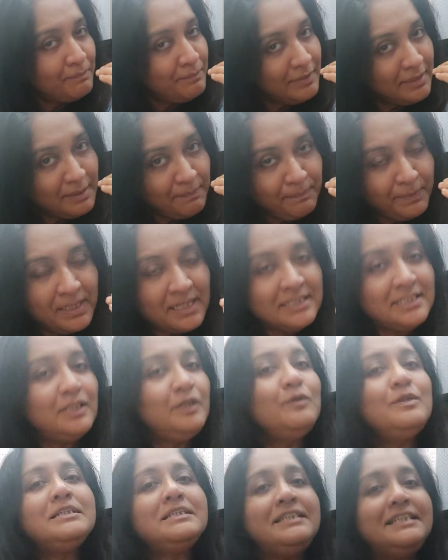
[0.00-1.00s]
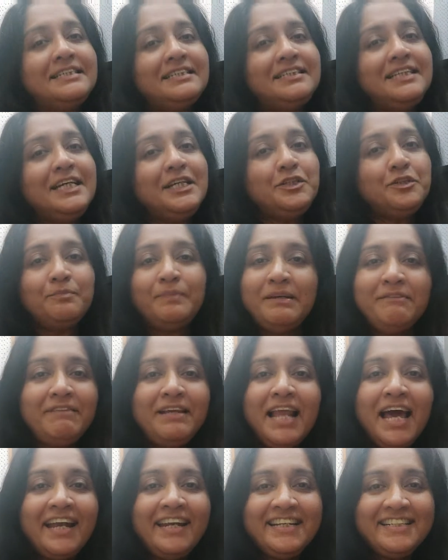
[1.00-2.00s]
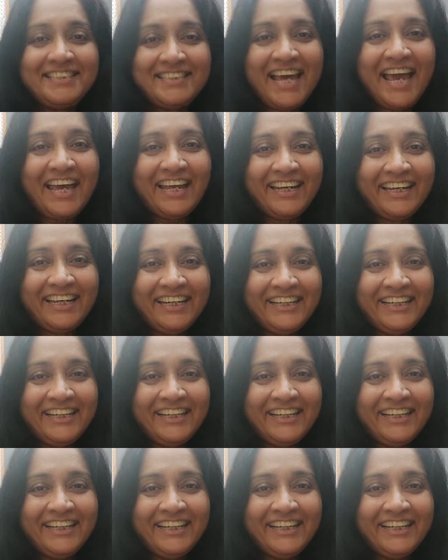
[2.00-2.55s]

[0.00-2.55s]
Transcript: the person who is listening to me will understand.